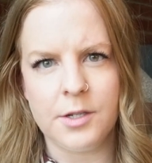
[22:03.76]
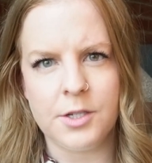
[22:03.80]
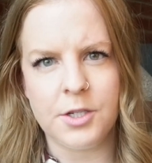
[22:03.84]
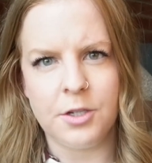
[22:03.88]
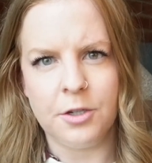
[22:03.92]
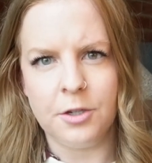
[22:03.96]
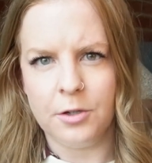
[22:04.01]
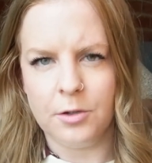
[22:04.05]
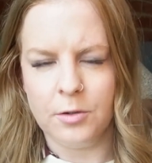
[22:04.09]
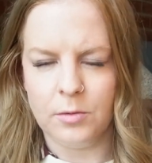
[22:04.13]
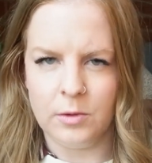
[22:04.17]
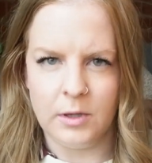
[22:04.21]

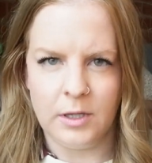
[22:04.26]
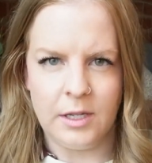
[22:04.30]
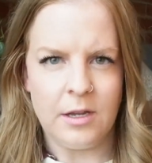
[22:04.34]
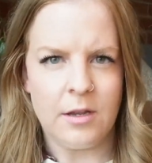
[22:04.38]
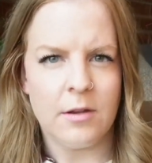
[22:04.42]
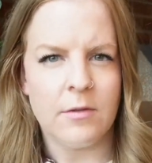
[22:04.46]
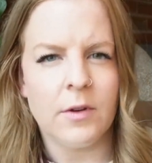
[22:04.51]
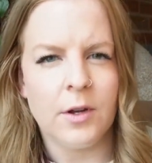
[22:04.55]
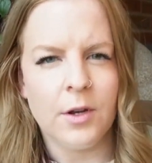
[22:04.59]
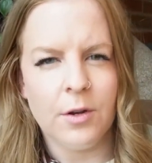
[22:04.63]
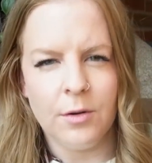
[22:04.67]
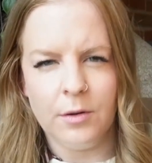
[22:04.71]
to
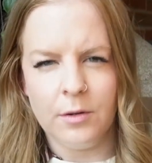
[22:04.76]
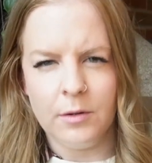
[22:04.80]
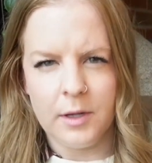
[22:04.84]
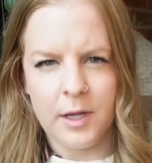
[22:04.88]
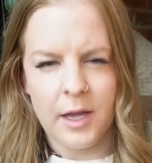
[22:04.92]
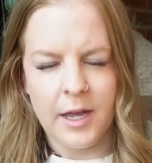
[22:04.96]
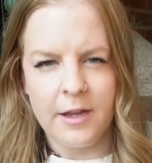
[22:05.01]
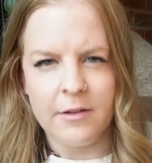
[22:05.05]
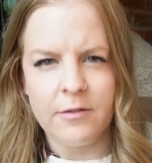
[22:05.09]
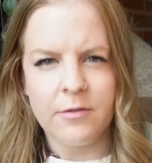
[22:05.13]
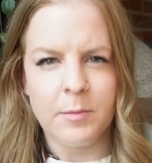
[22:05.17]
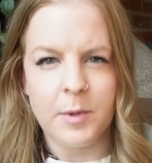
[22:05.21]
leave an old
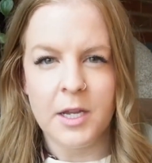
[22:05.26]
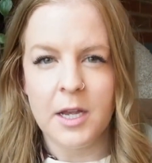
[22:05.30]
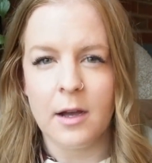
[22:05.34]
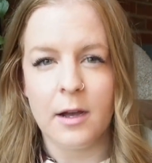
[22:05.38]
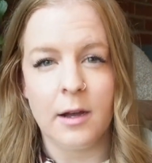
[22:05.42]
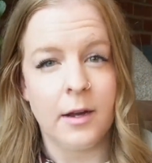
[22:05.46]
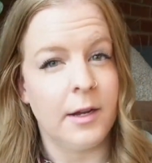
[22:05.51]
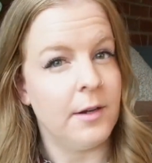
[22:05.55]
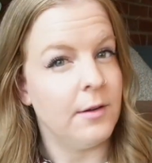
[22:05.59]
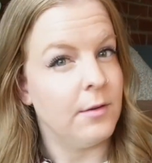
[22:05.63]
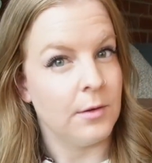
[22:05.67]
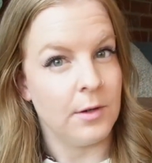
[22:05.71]
life
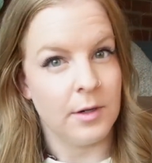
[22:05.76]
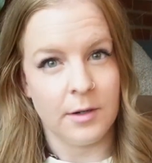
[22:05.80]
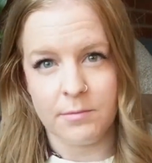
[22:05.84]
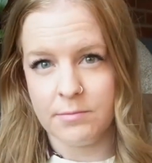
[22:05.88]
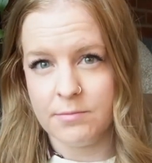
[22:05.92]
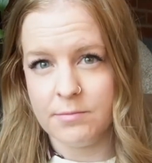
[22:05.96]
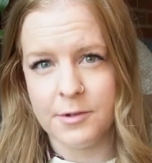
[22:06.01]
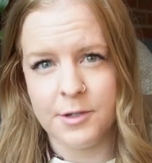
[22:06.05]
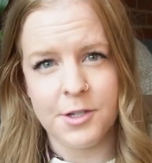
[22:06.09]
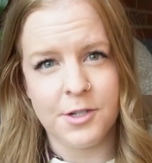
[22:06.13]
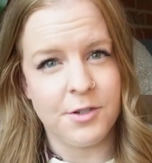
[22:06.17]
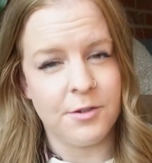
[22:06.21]
behind or
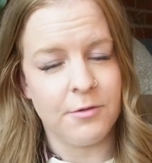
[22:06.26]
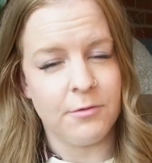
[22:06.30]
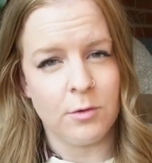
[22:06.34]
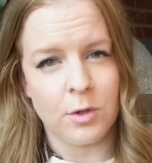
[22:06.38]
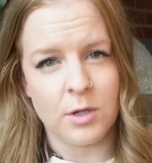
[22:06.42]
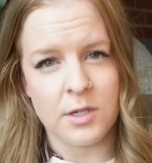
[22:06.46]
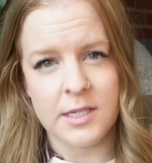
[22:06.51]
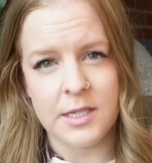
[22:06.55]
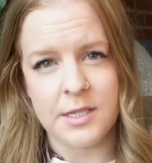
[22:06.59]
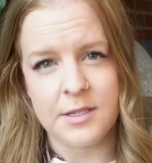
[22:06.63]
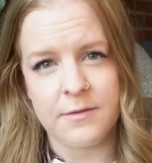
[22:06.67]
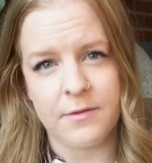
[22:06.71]

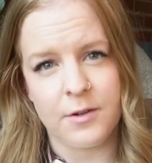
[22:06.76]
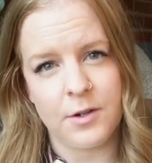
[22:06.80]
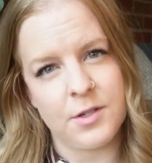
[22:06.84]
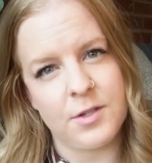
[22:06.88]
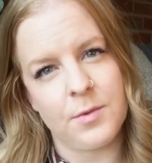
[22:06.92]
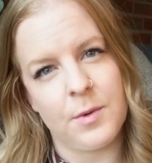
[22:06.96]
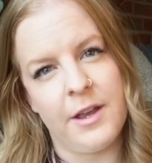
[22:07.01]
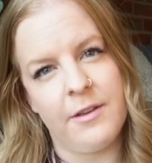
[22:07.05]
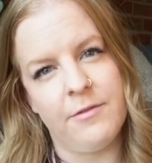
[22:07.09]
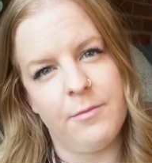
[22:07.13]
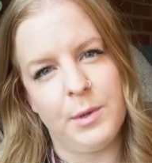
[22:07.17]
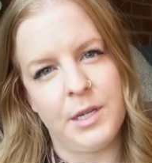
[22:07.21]
divorce his first
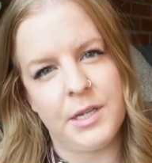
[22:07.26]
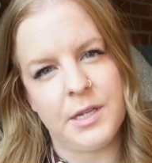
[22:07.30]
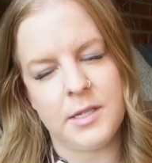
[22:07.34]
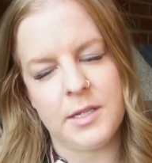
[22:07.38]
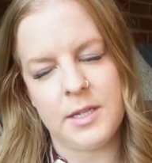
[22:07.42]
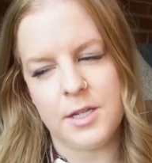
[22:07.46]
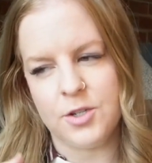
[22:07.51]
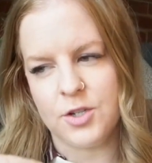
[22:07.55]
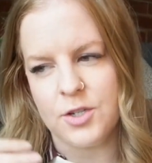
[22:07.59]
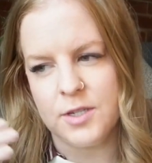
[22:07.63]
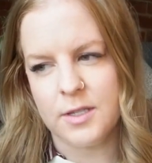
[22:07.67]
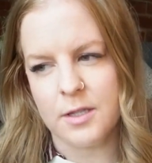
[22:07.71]
wife because
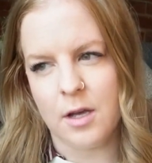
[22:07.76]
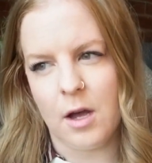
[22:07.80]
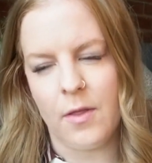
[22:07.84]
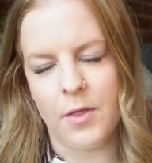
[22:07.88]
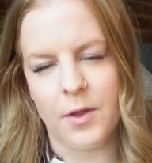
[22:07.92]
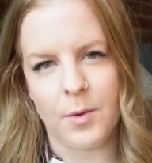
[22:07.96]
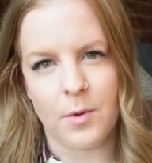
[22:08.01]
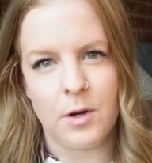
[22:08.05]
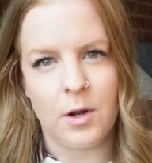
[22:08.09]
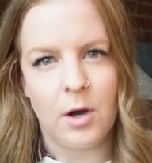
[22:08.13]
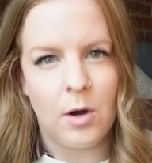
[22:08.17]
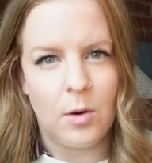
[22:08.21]
he just thought
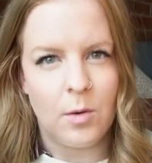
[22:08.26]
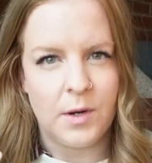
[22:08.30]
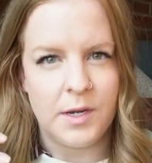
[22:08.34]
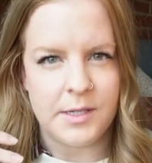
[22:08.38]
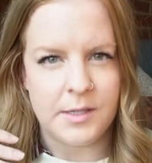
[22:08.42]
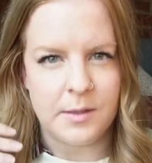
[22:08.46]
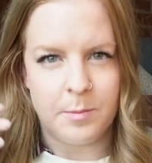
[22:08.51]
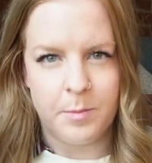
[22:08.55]
there would always